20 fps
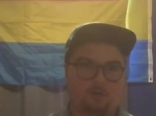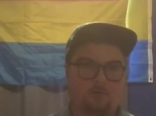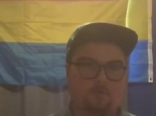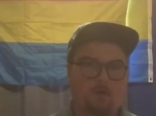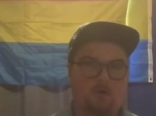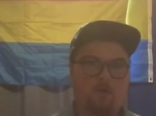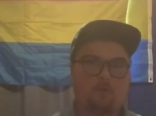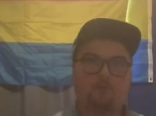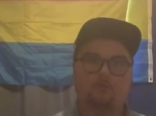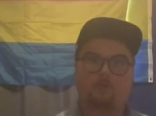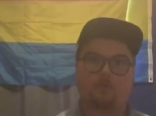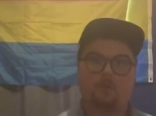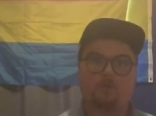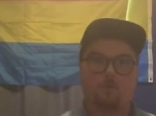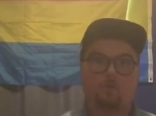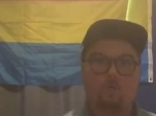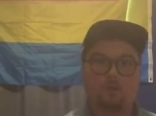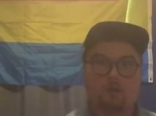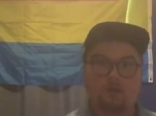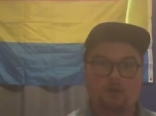about three
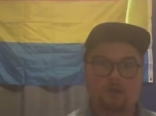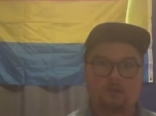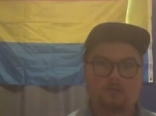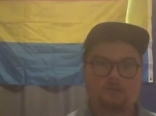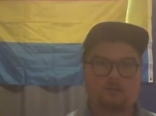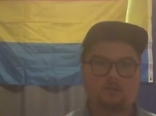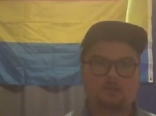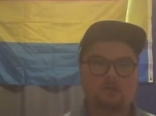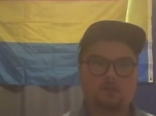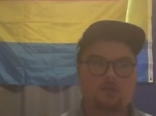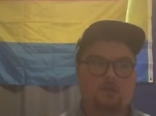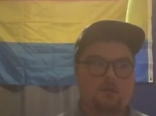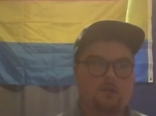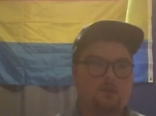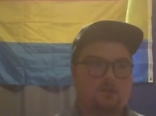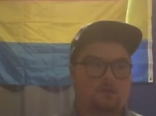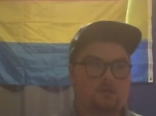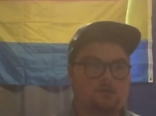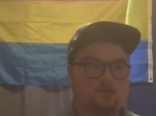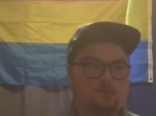weeks.
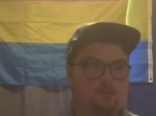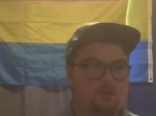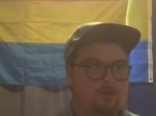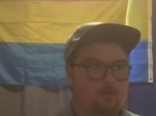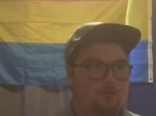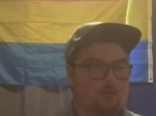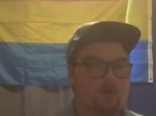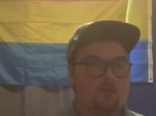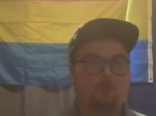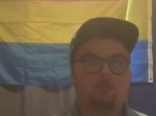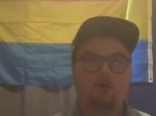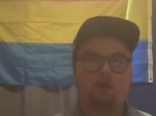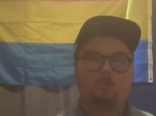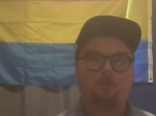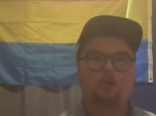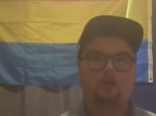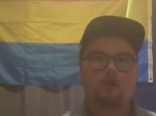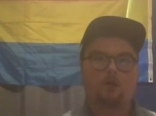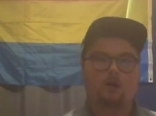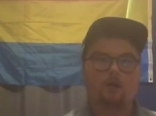So at the
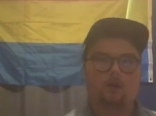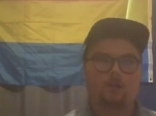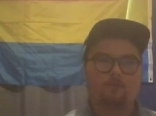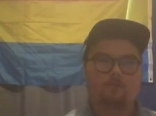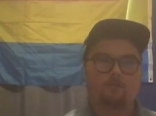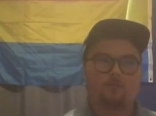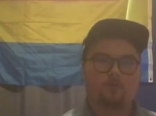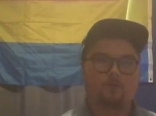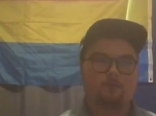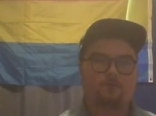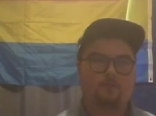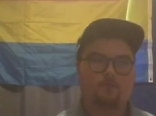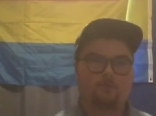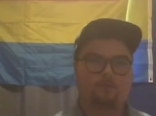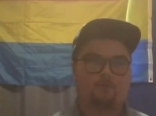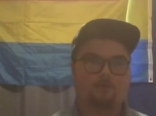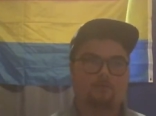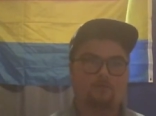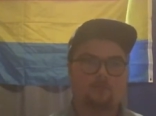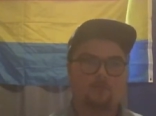moment I've got
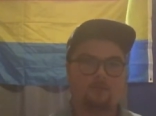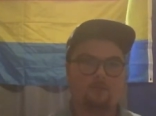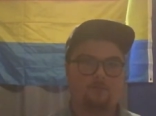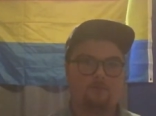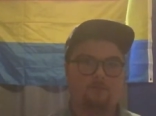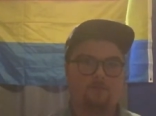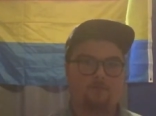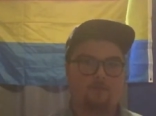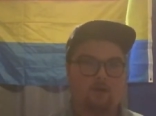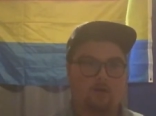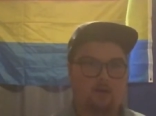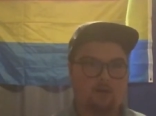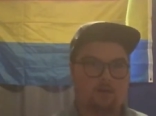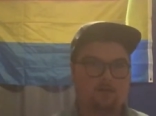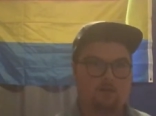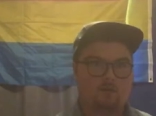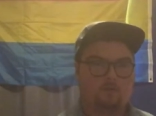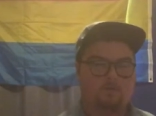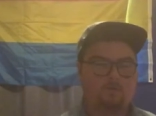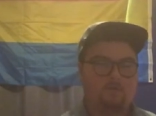
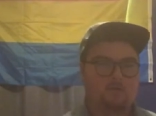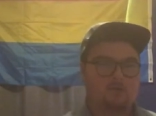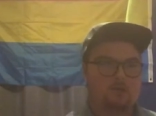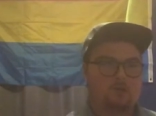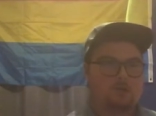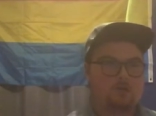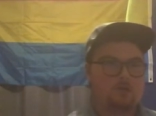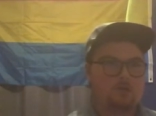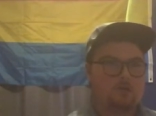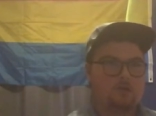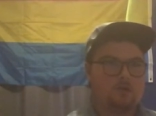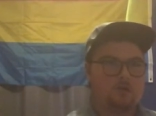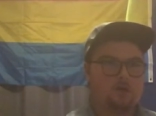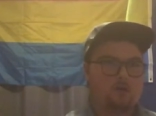55 and